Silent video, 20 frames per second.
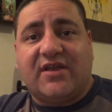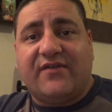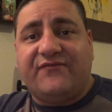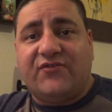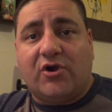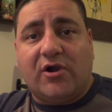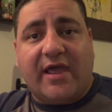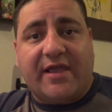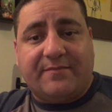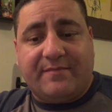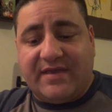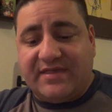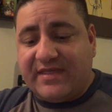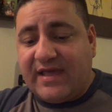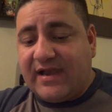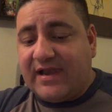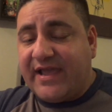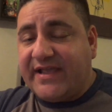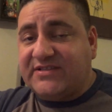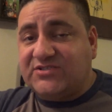If you're like me
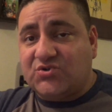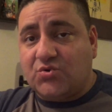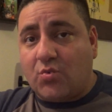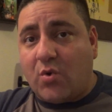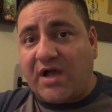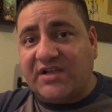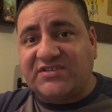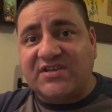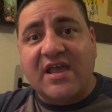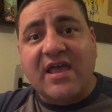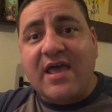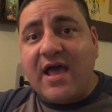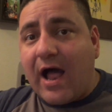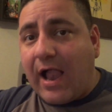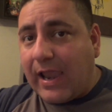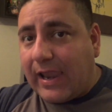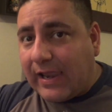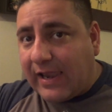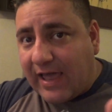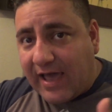that like to watch
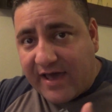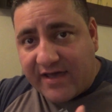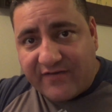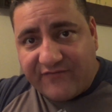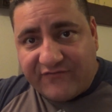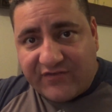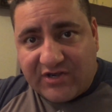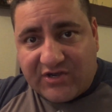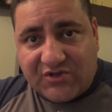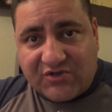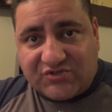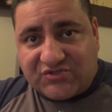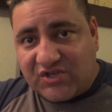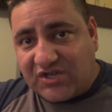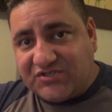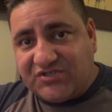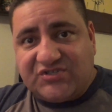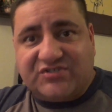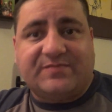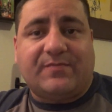a lot of videos
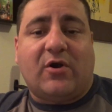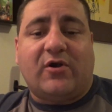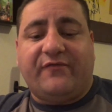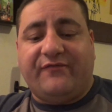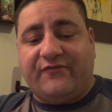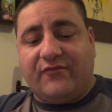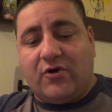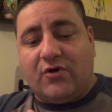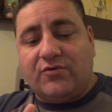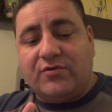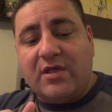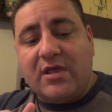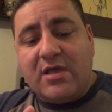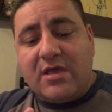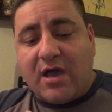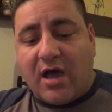on your smartphone,